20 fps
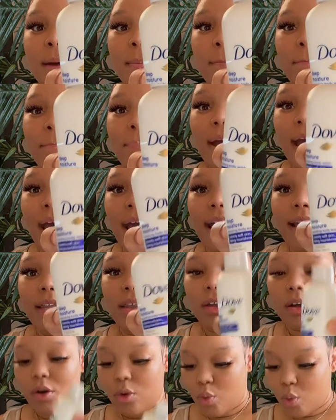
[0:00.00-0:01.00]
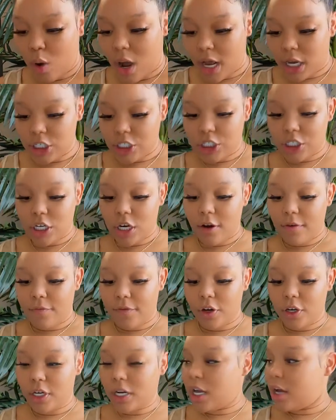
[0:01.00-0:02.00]
bath wash
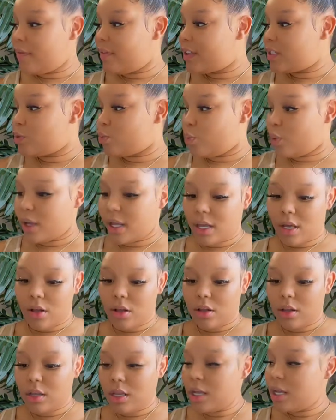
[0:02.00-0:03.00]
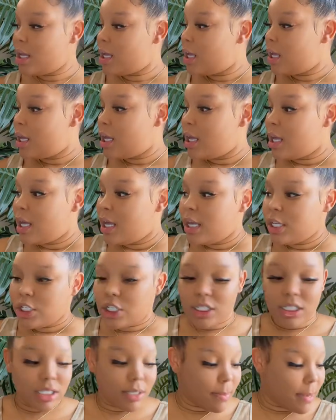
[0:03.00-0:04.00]
for Dove as well,
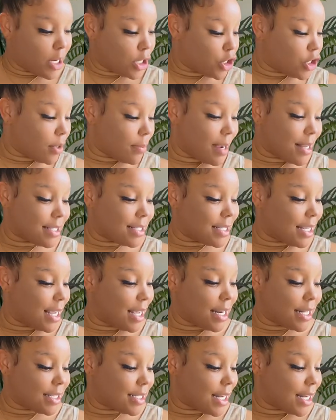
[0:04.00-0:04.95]
just to make sure my skin is